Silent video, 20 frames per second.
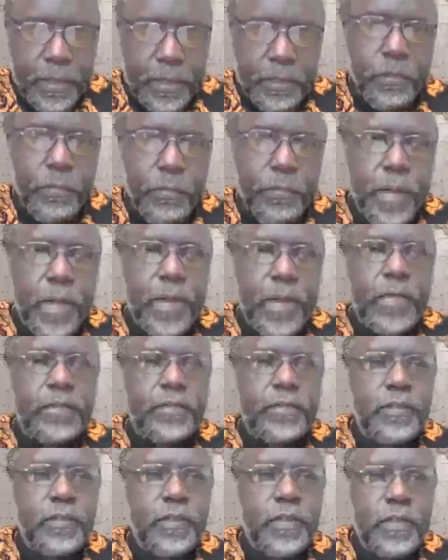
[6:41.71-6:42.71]
you
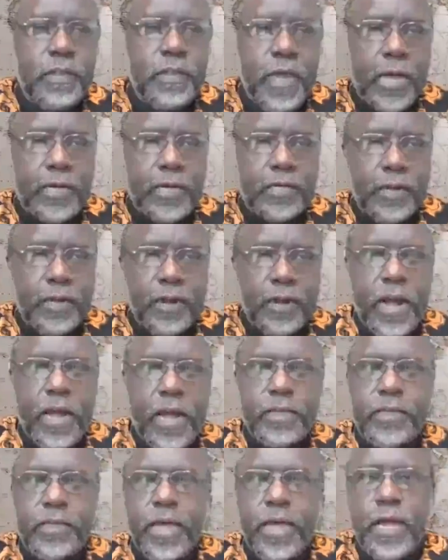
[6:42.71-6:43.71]
manage that
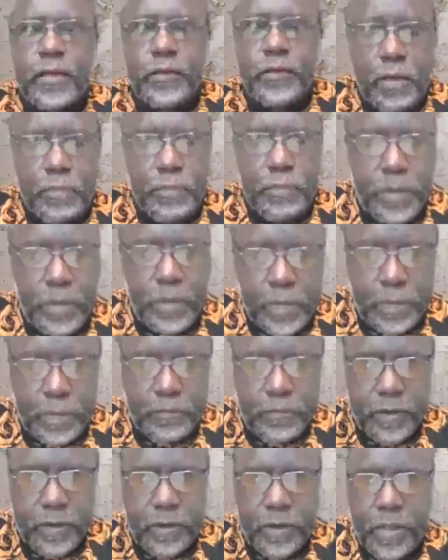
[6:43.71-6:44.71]
grant that you have been
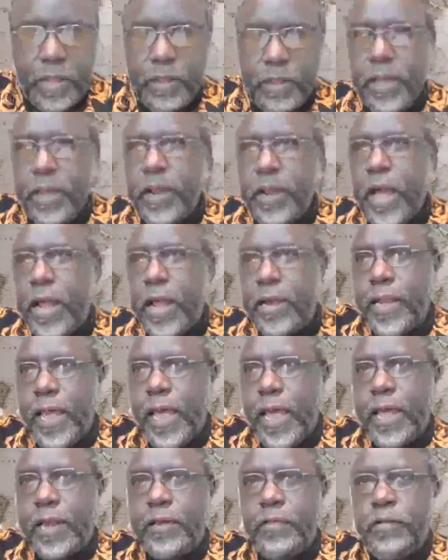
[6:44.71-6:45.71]
given. And then at
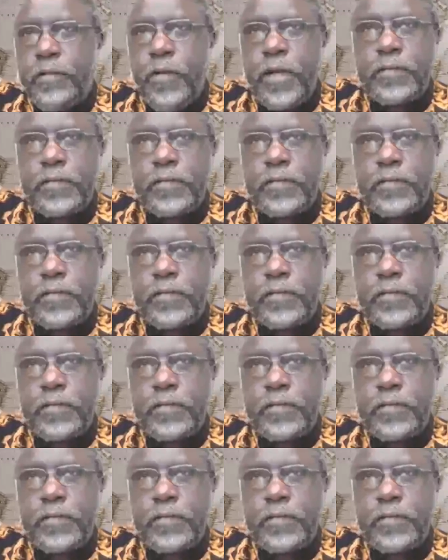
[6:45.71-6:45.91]
the end,